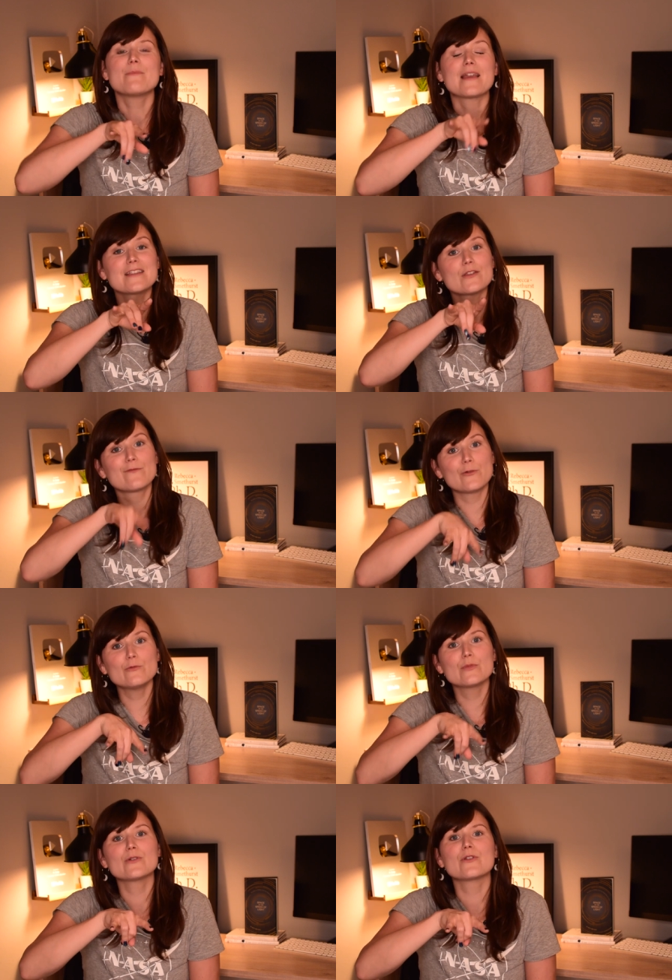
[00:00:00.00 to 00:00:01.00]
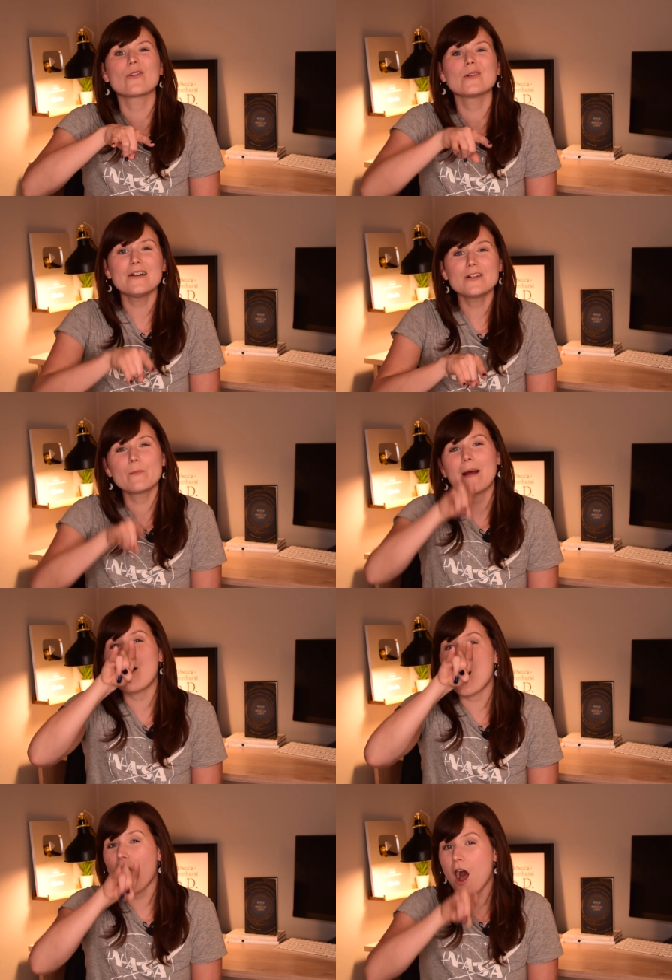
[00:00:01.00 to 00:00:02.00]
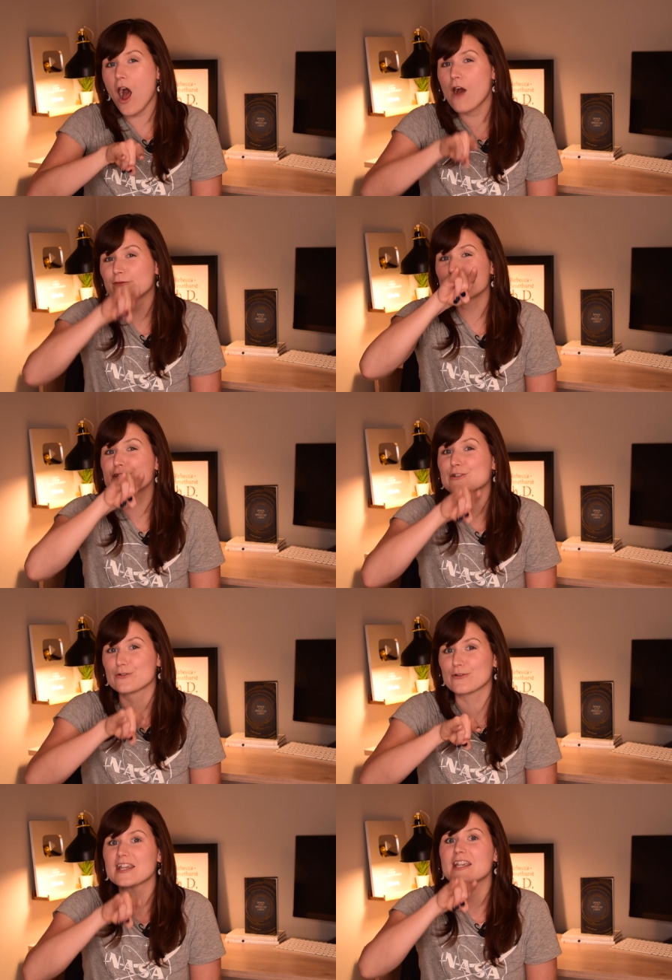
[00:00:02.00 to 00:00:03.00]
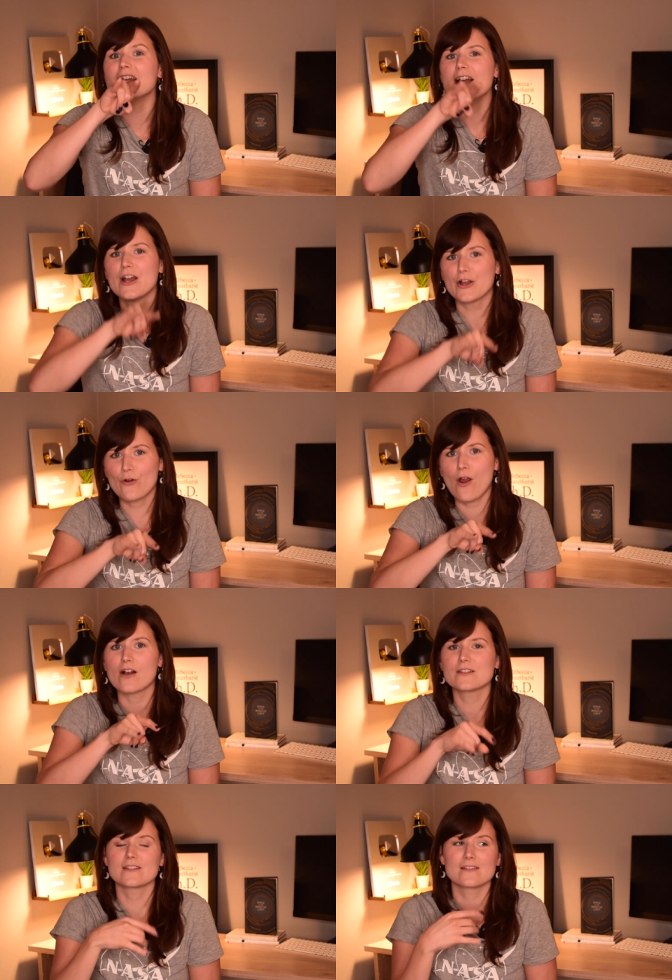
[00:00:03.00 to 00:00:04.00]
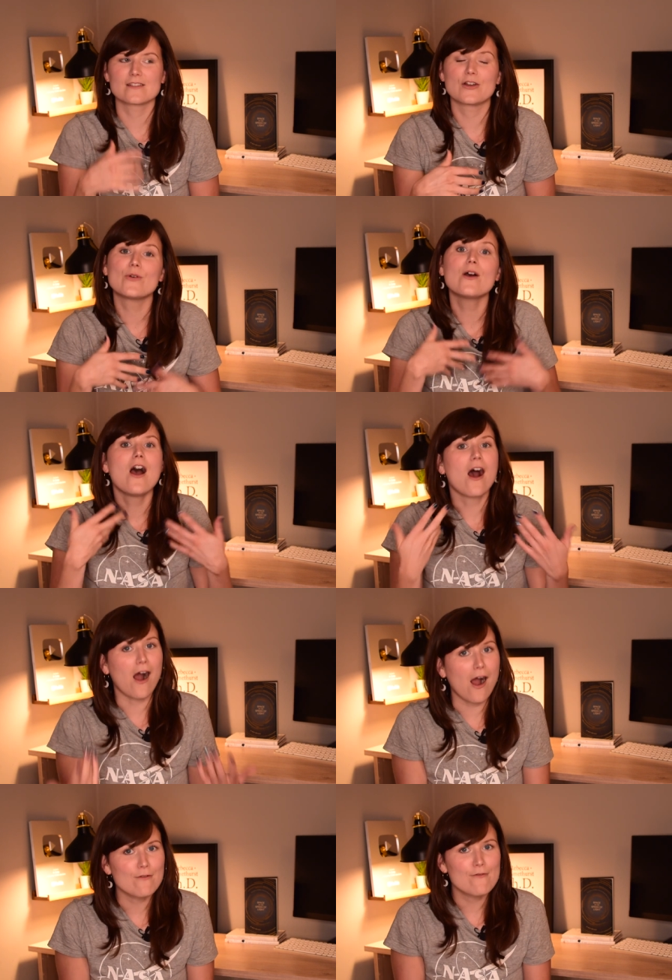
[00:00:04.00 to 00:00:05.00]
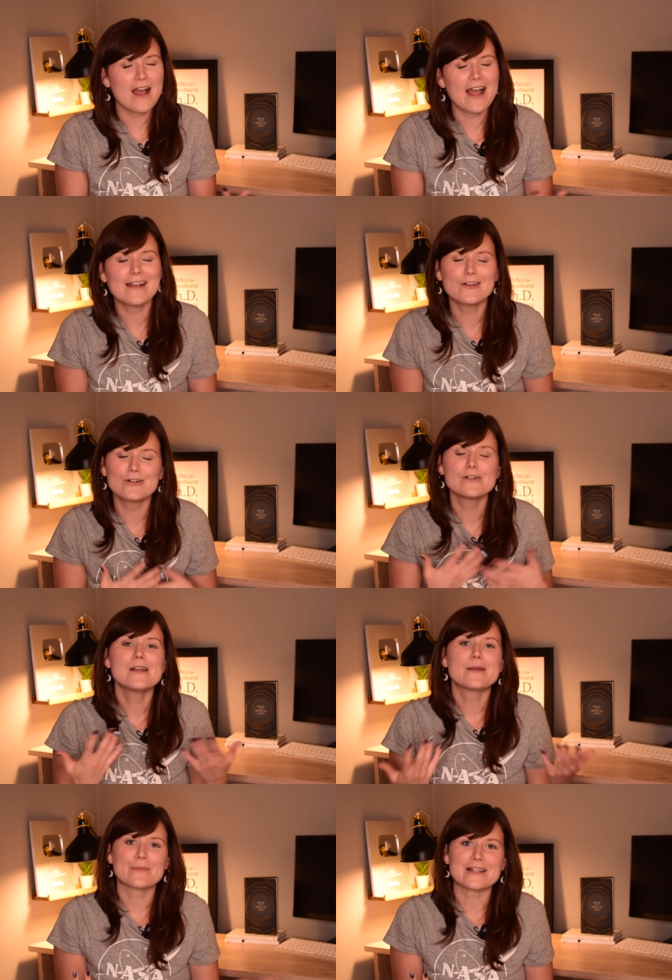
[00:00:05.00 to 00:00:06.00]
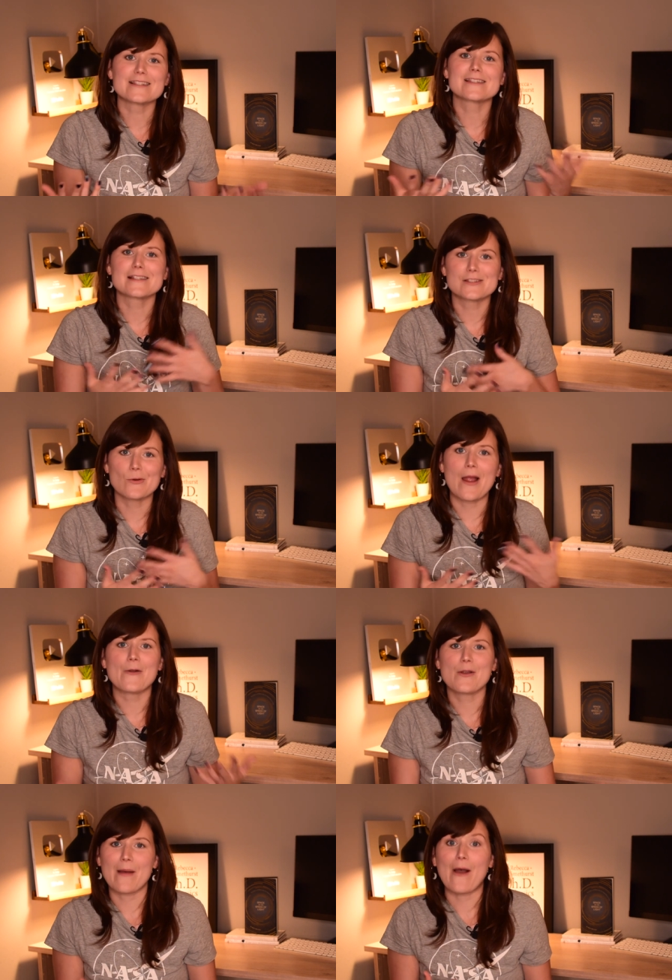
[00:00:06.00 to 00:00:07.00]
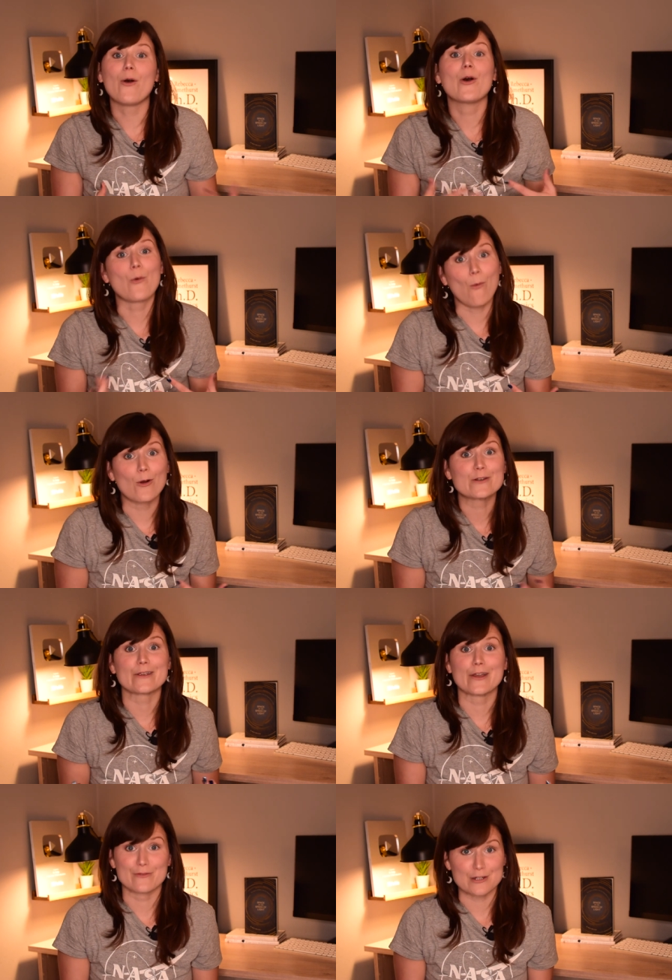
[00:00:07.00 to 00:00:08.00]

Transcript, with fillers: making the full moon around about a half a degree across, and so half of that angle means that it's around about a quarter of a